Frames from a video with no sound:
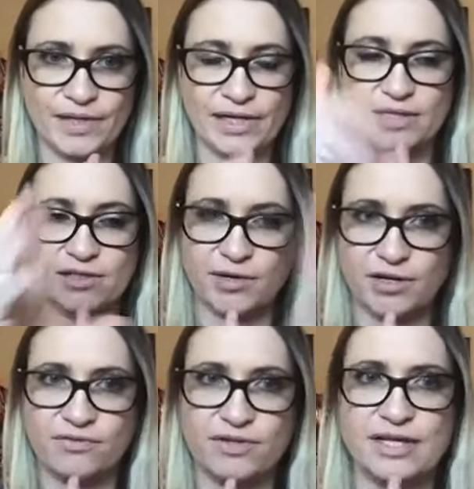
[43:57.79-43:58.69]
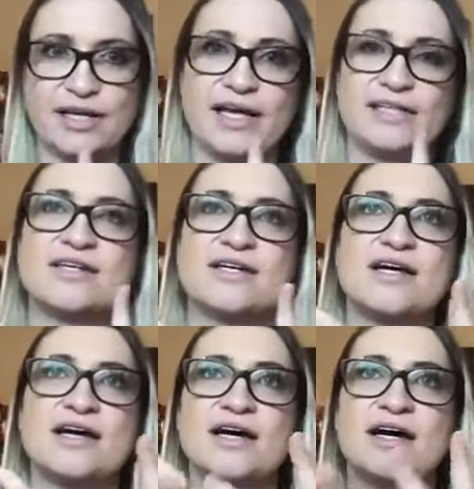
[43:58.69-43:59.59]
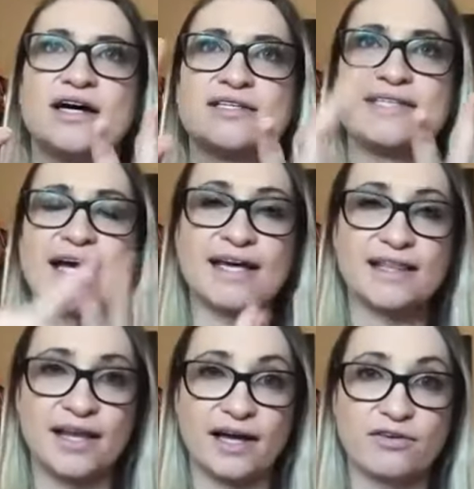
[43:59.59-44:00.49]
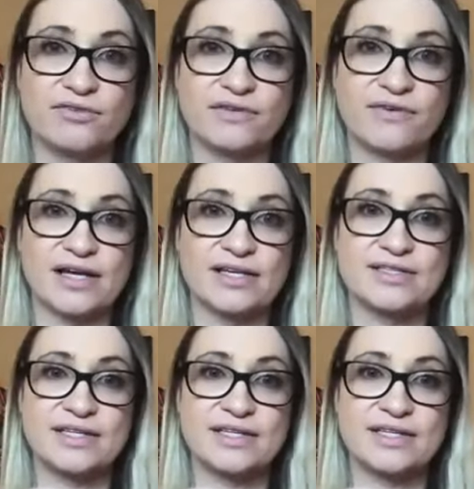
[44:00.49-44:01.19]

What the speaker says: and that's part of the innate. Second line of defense